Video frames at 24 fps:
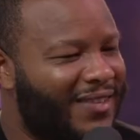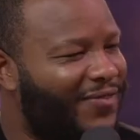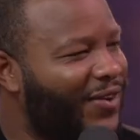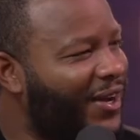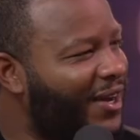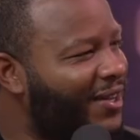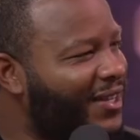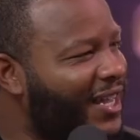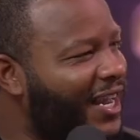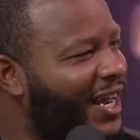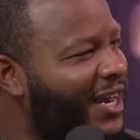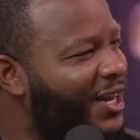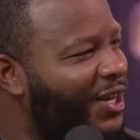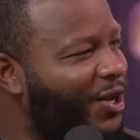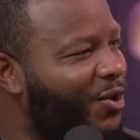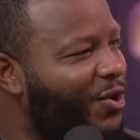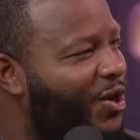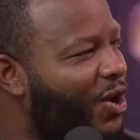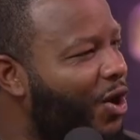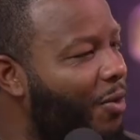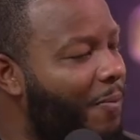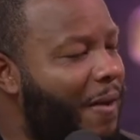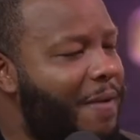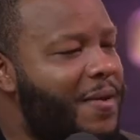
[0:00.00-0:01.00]
can't. I got to go
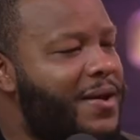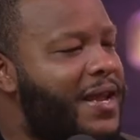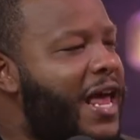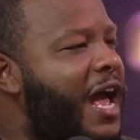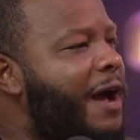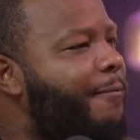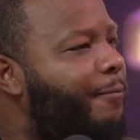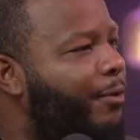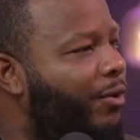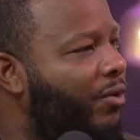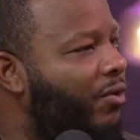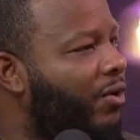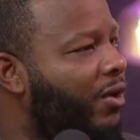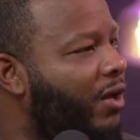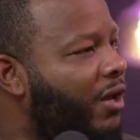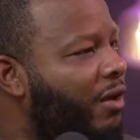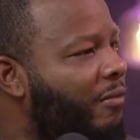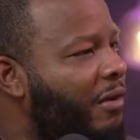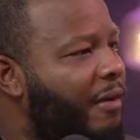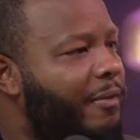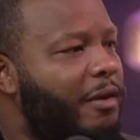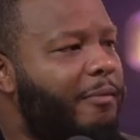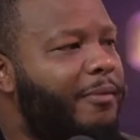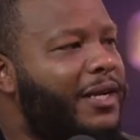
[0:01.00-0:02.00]
cold. Maybe an apple.
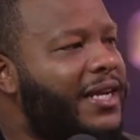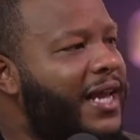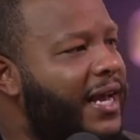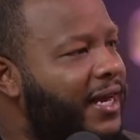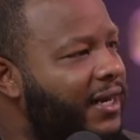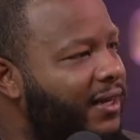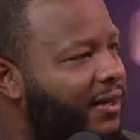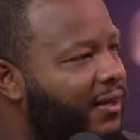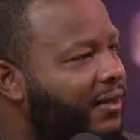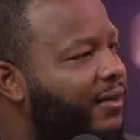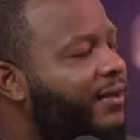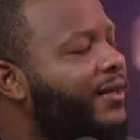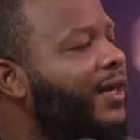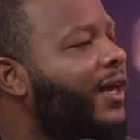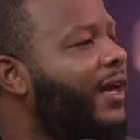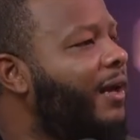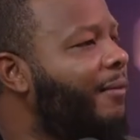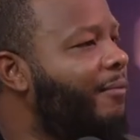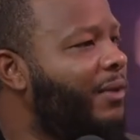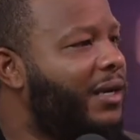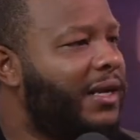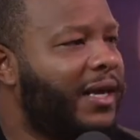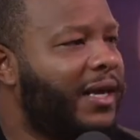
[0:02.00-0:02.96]
Maybe a banana. Yeah but